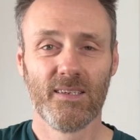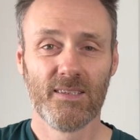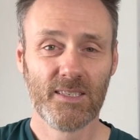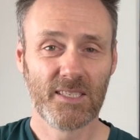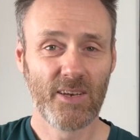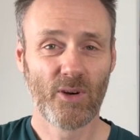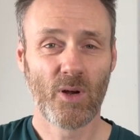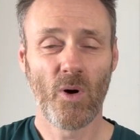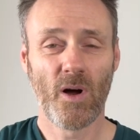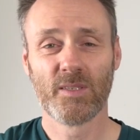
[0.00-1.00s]
This then
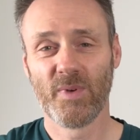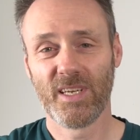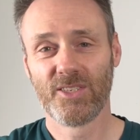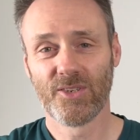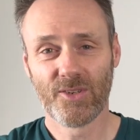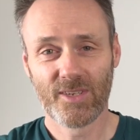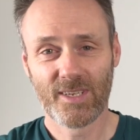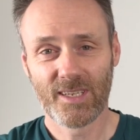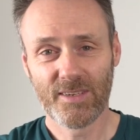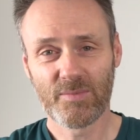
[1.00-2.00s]
requires me to
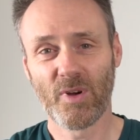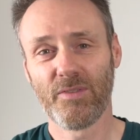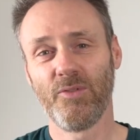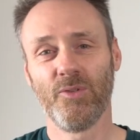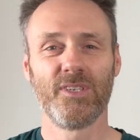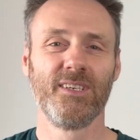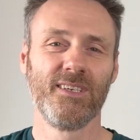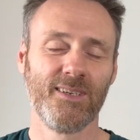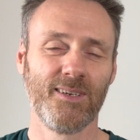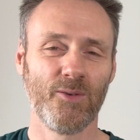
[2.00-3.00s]
lift my foot,
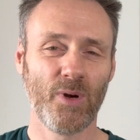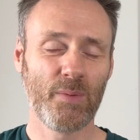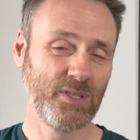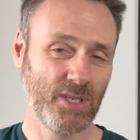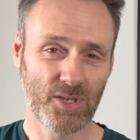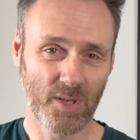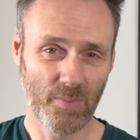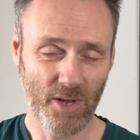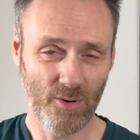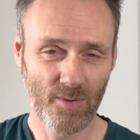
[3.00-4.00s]
reposition the
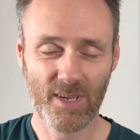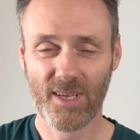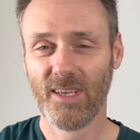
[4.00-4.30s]
pedal,